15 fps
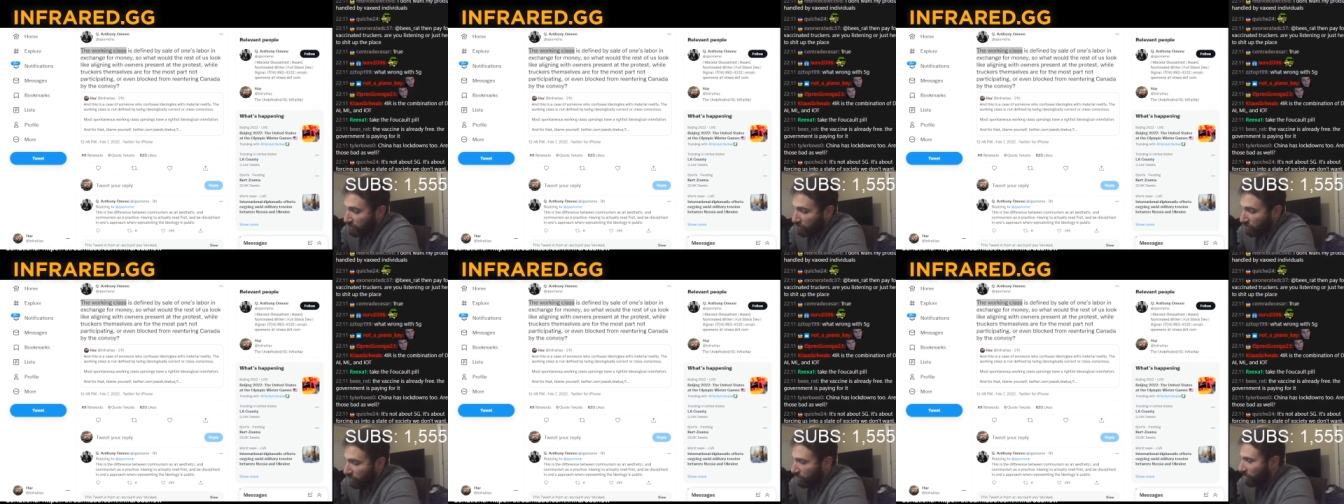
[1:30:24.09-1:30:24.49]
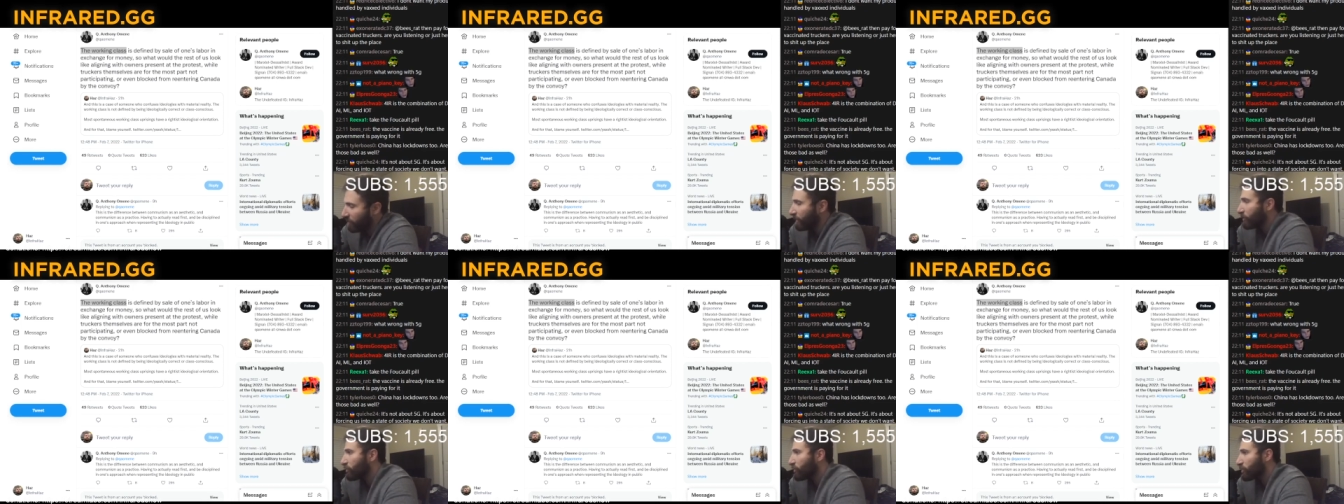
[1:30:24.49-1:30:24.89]
during I
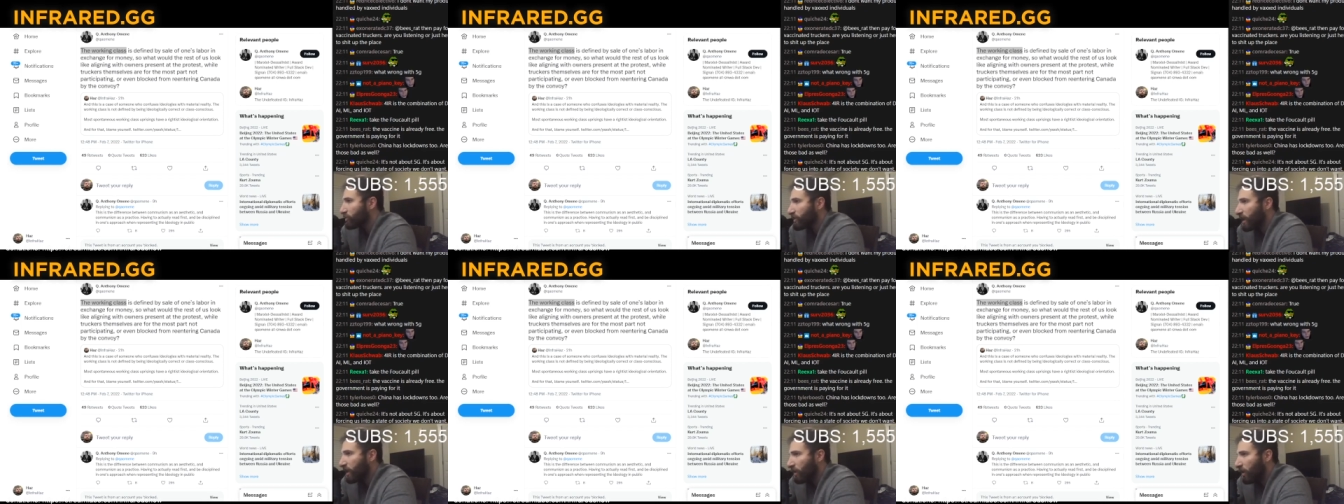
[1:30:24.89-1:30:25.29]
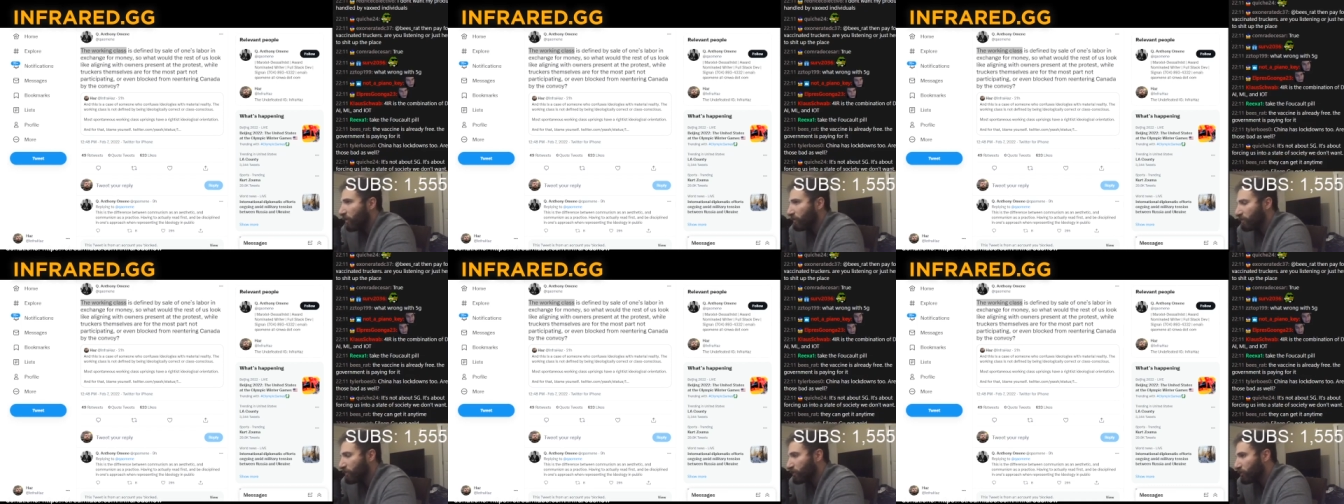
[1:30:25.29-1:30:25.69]
mean you could say oh
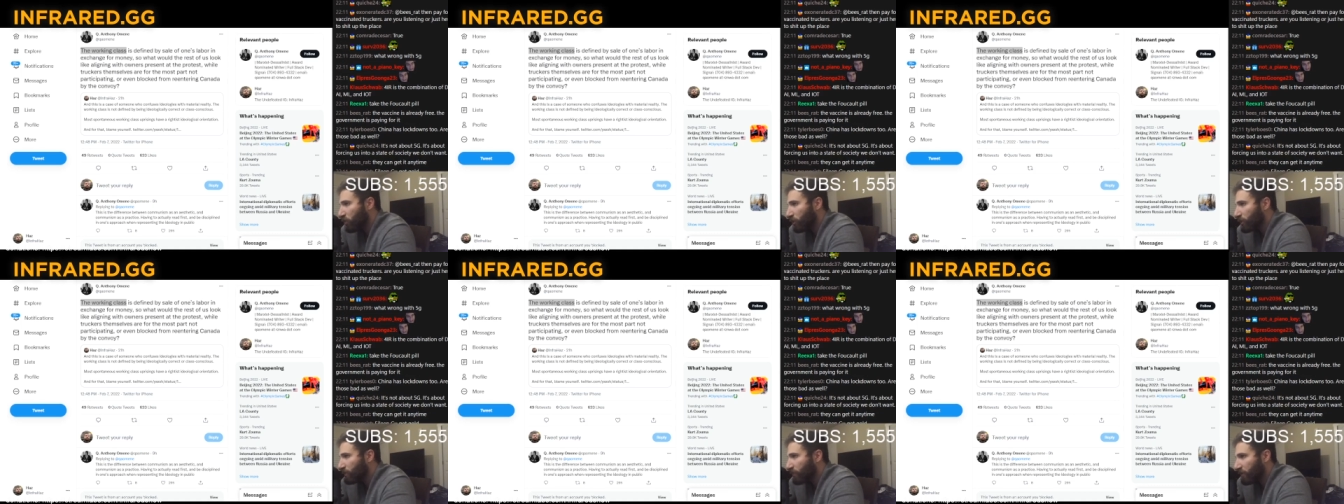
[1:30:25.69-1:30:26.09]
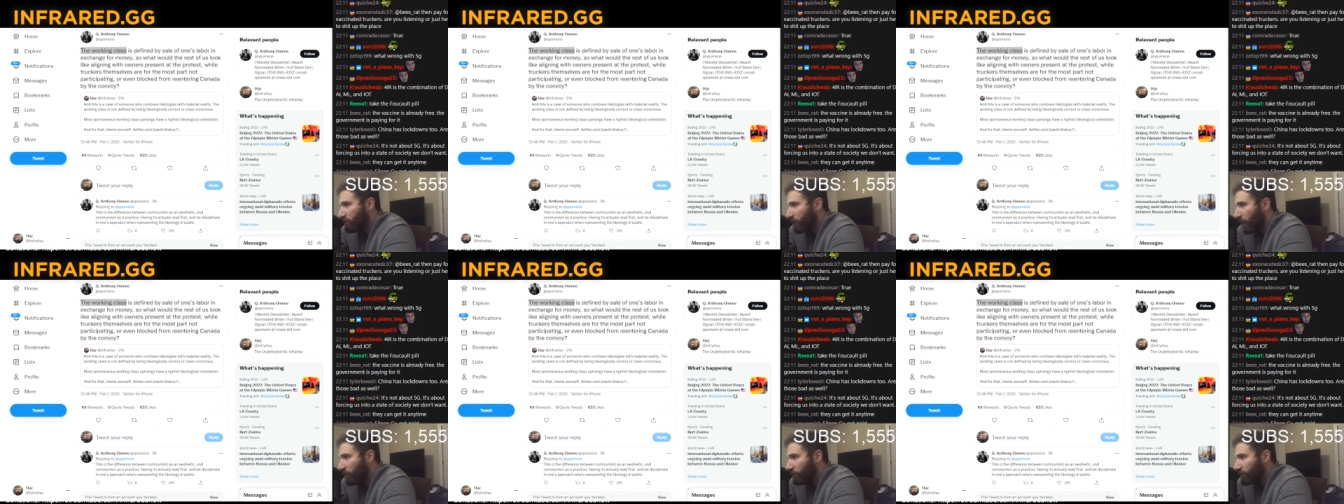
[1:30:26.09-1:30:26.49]
there's always been
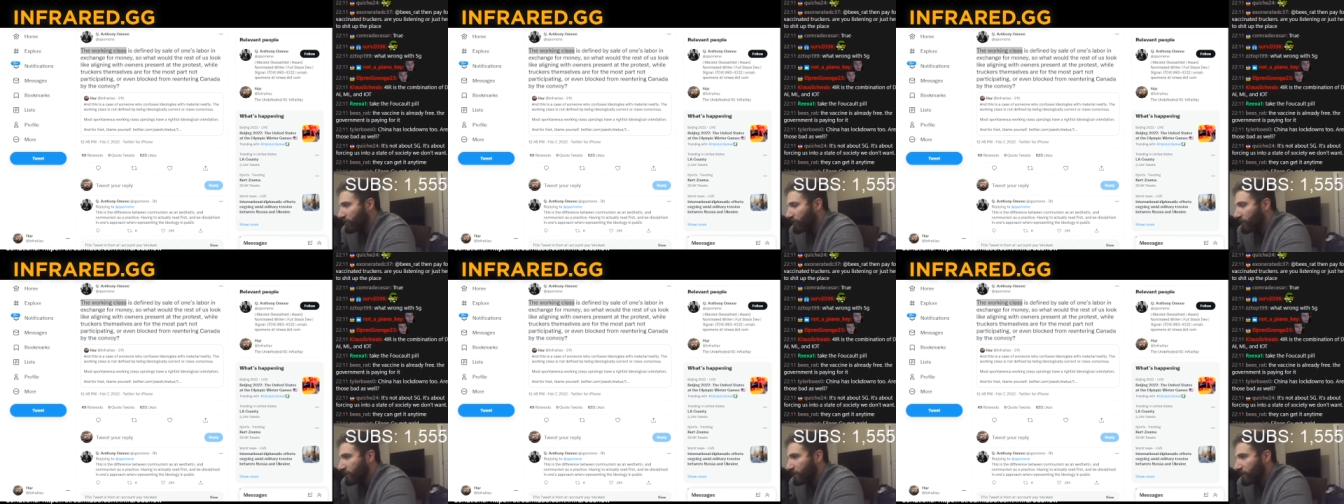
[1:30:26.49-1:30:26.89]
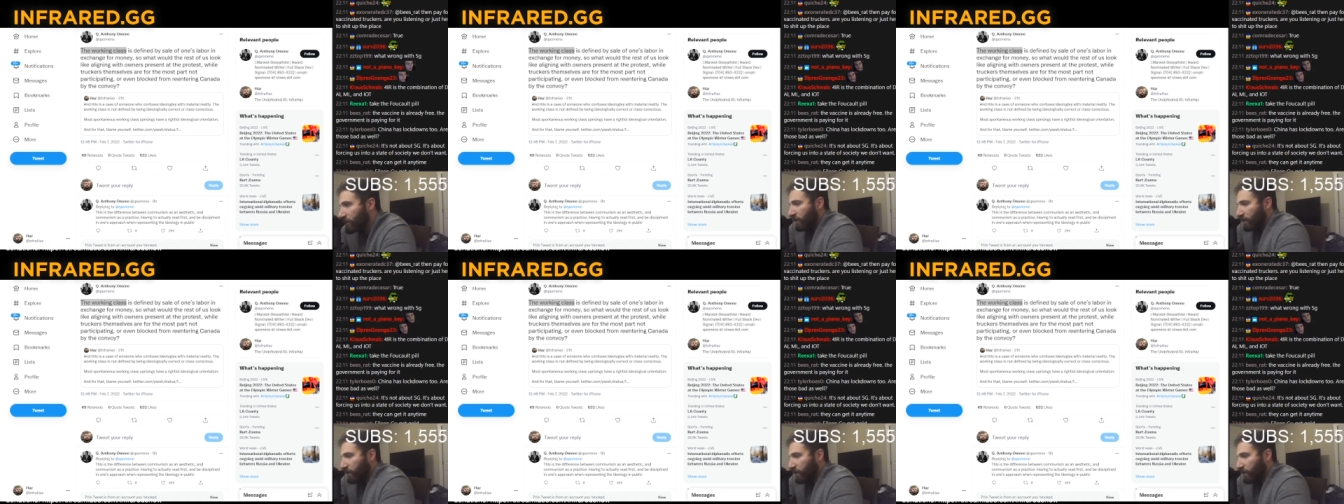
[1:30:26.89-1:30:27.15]
viruses and